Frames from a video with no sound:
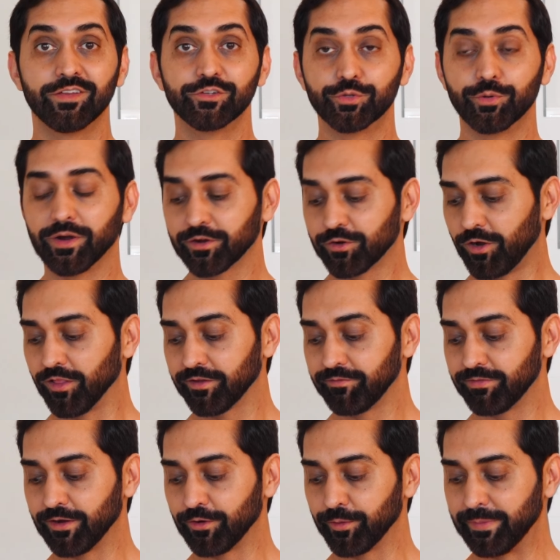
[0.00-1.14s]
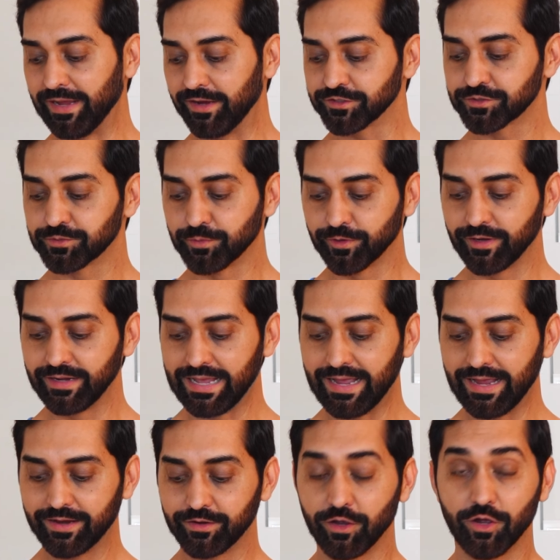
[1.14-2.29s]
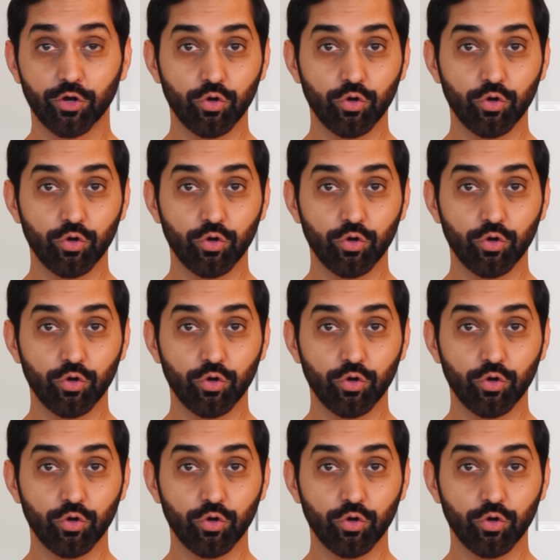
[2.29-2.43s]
To our cauliflower mash, we're gonna add a